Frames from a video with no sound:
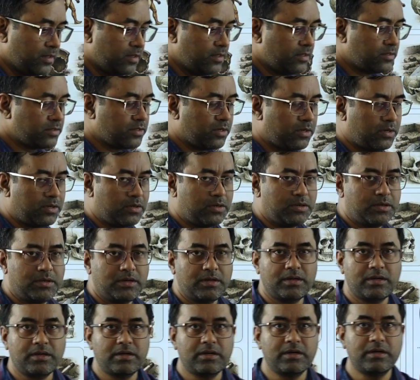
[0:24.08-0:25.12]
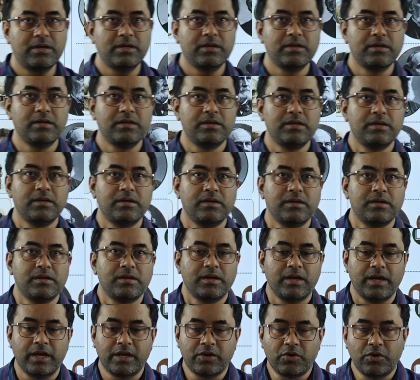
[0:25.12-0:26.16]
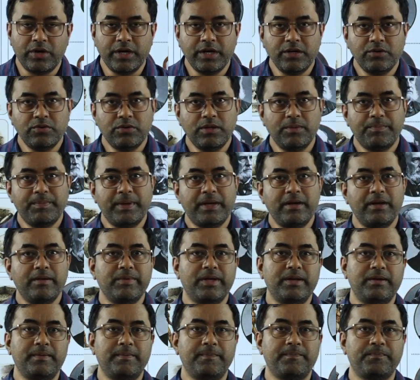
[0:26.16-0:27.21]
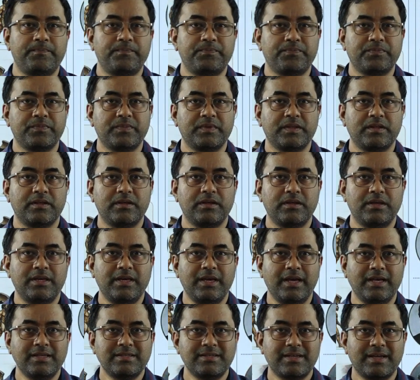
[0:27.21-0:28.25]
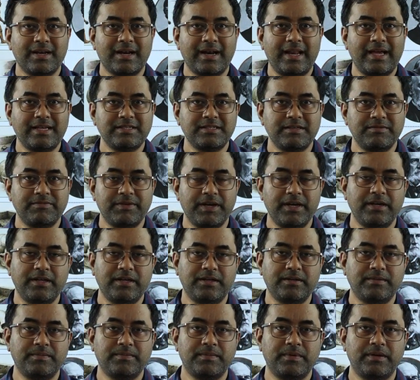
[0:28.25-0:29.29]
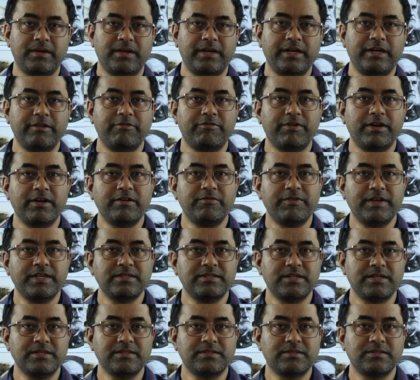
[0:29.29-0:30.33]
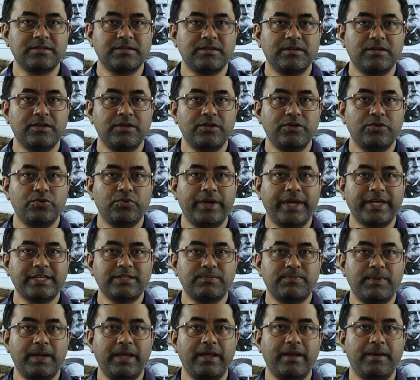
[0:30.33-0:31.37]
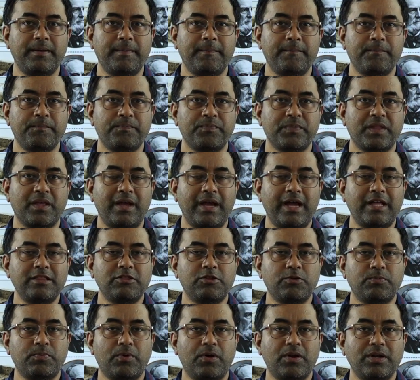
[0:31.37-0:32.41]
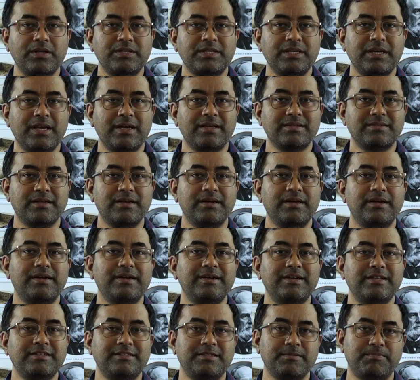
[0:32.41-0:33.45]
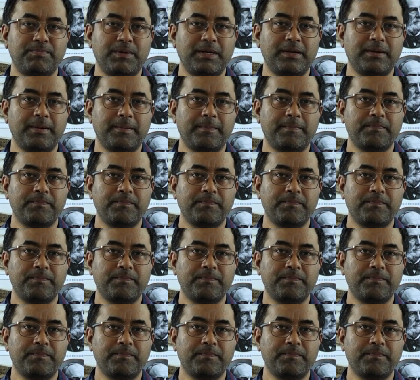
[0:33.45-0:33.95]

So according to the Penniman, he has classified different phases to explain anthropology as a discipline.